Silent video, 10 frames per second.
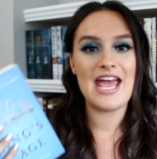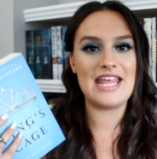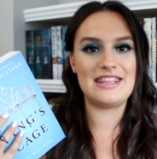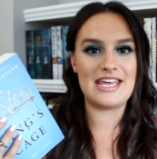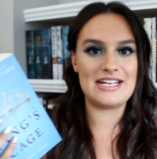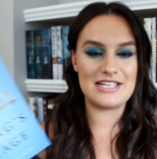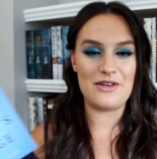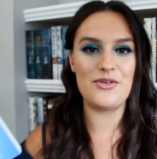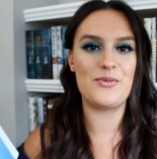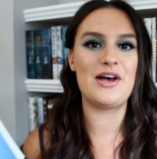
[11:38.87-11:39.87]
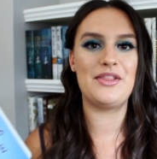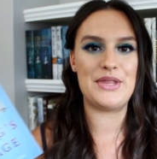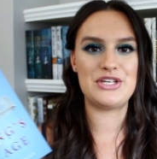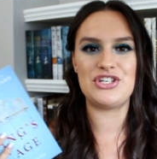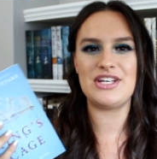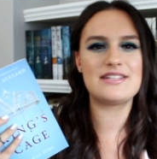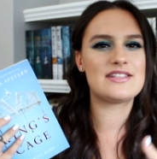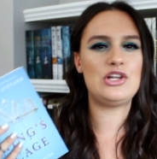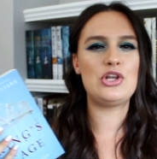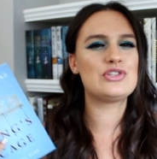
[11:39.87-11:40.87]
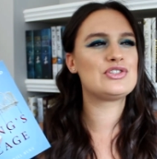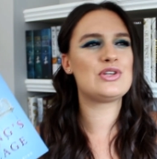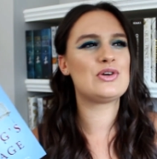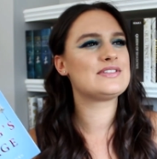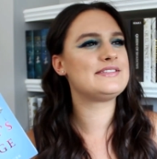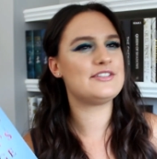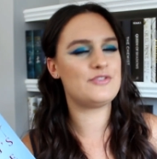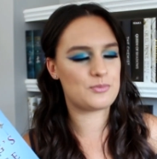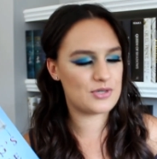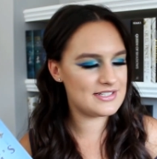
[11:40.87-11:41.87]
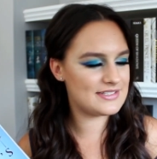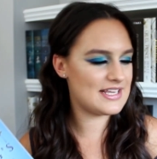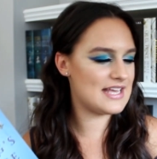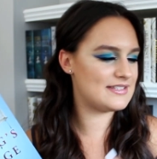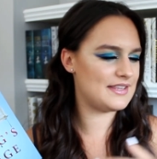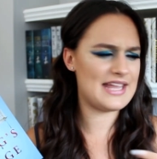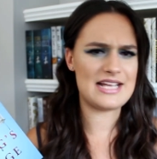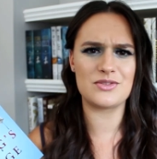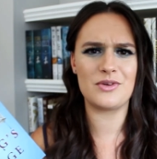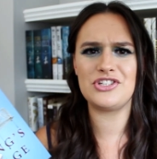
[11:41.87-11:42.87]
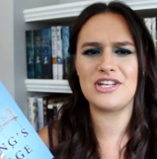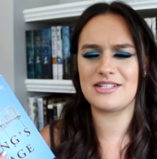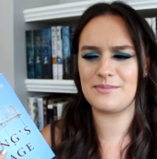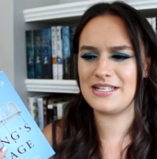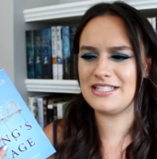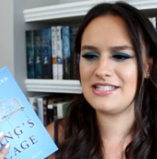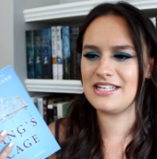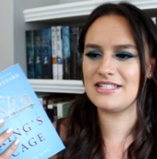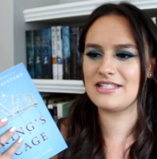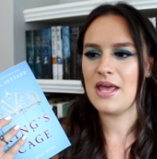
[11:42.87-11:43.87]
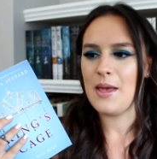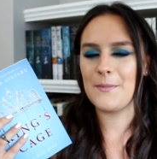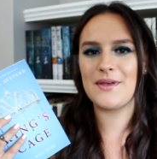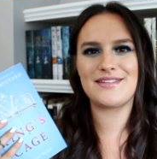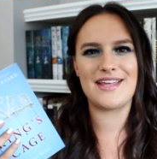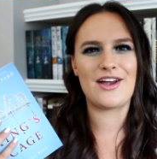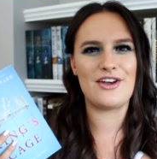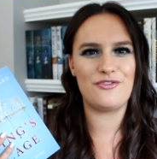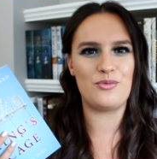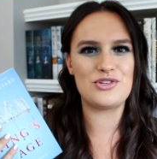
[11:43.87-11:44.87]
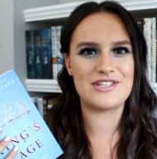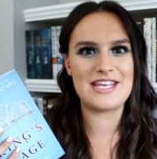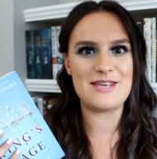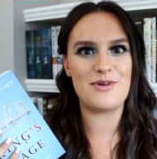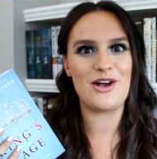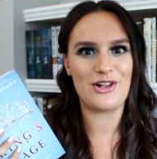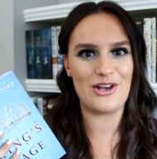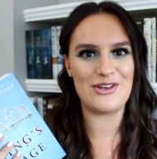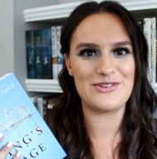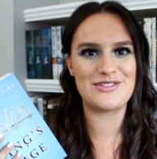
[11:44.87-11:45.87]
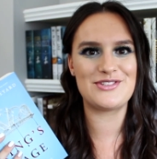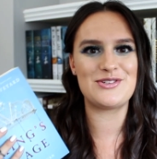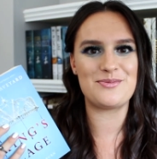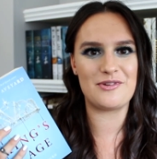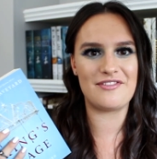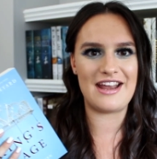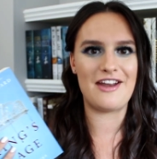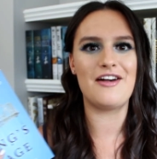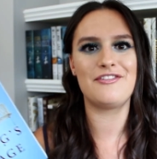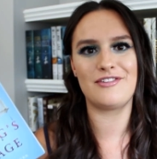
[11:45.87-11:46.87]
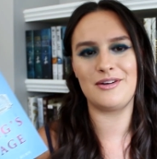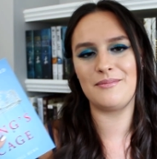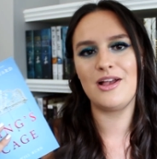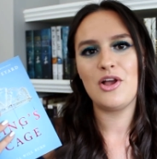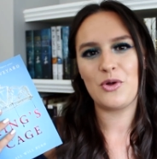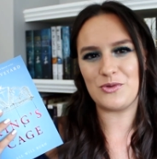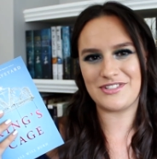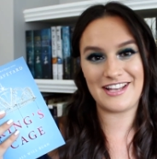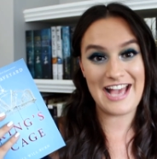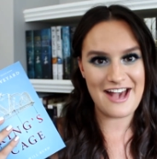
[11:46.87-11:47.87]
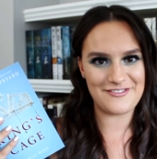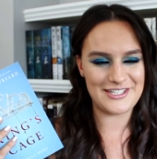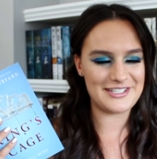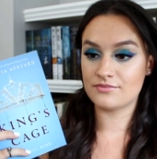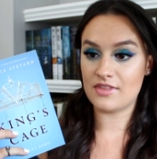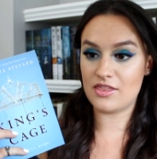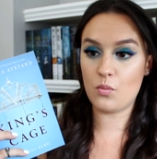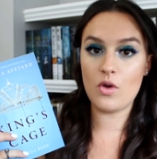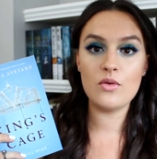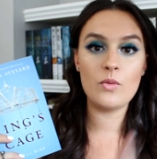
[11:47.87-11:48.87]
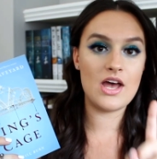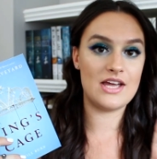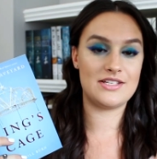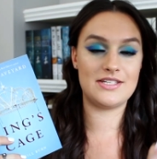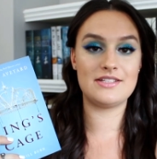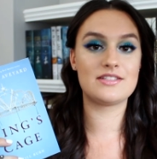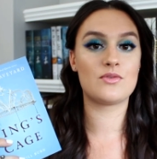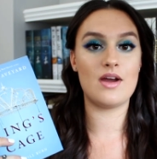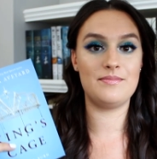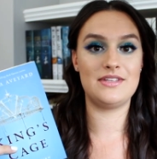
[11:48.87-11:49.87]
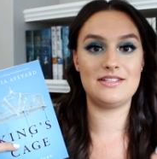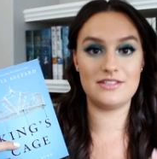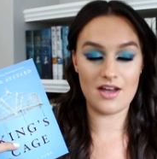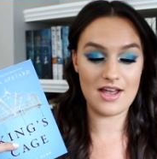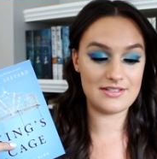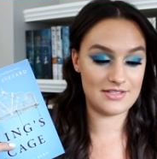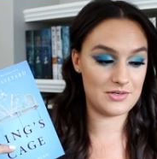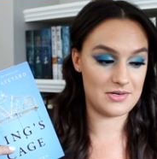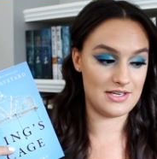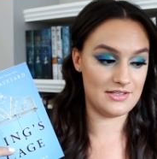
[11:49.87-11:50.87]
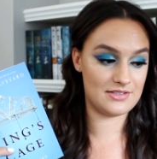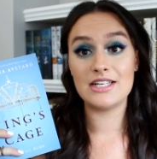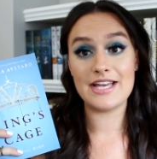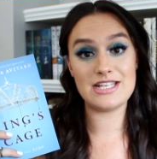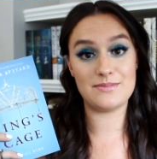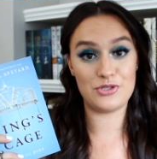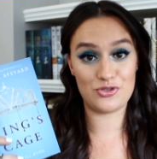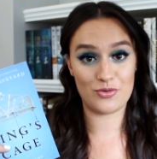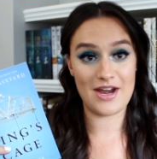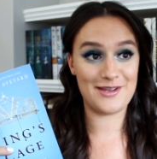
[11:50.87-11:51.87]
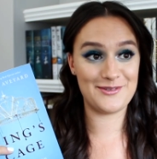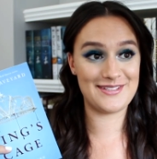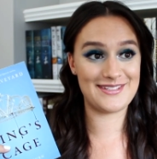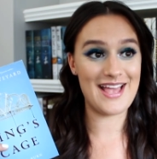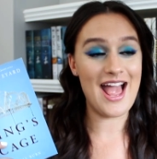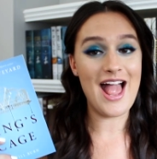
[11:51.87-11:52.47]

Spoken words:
and they tell the world that she is a lost long silver princess, and that's why she has abilities, because they kind of want to keep her close to prevent her from causing havoc. The one word to describe this entire series is betrayals.